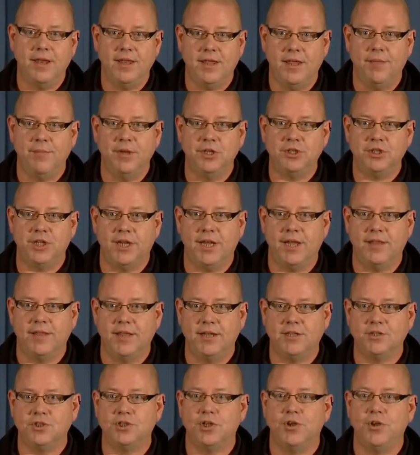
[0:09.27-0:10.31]
imaging, and then
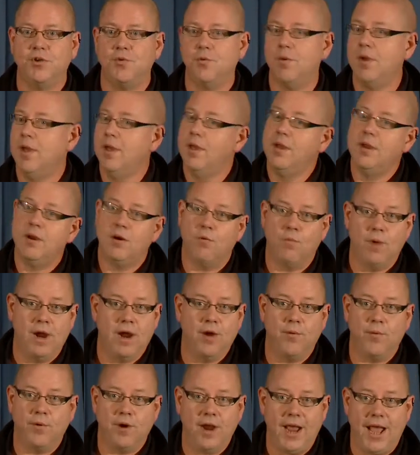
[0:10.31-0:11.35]
to show you
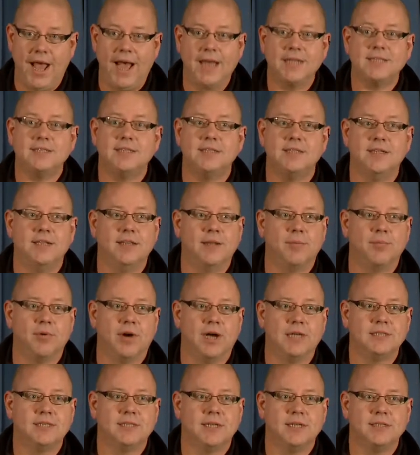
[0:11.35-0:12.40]
where we're at in the
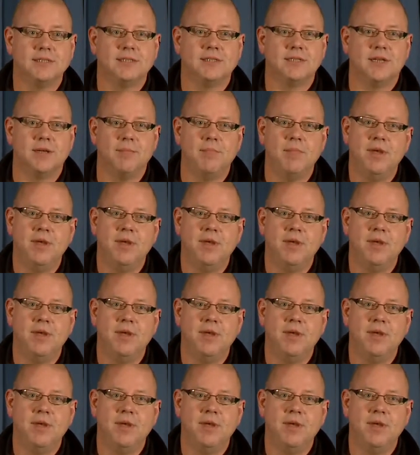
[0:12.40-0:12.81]
process.